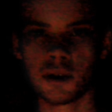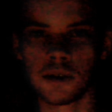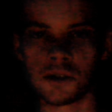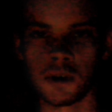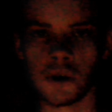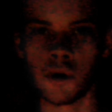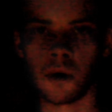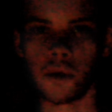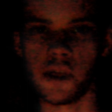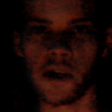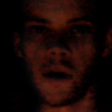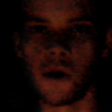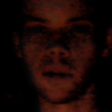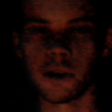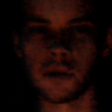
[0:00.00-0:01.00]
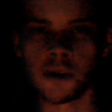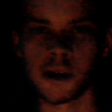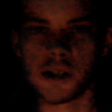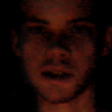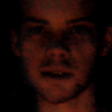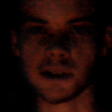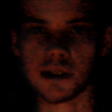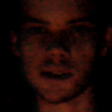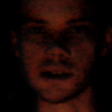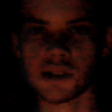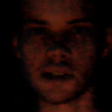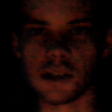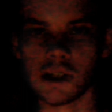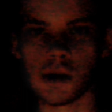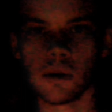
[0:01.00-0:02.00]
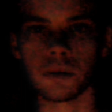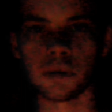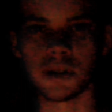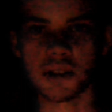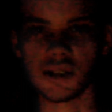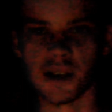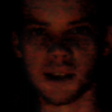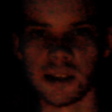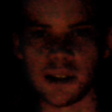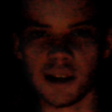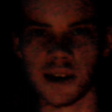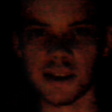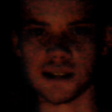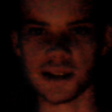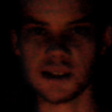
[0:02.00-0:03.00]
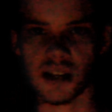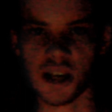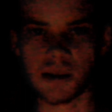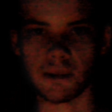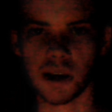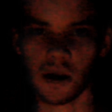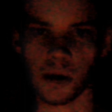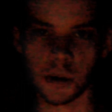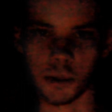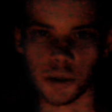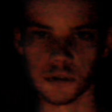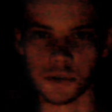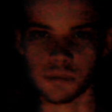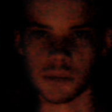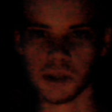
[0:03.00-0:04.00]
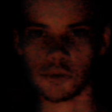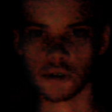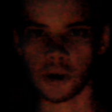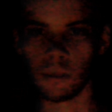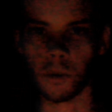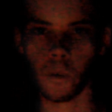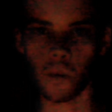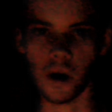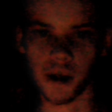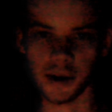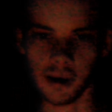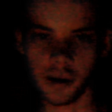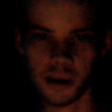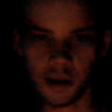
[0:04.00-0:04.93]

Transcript: So the only reason this is a sequel is that it has the same characters from Deep Trouble 1,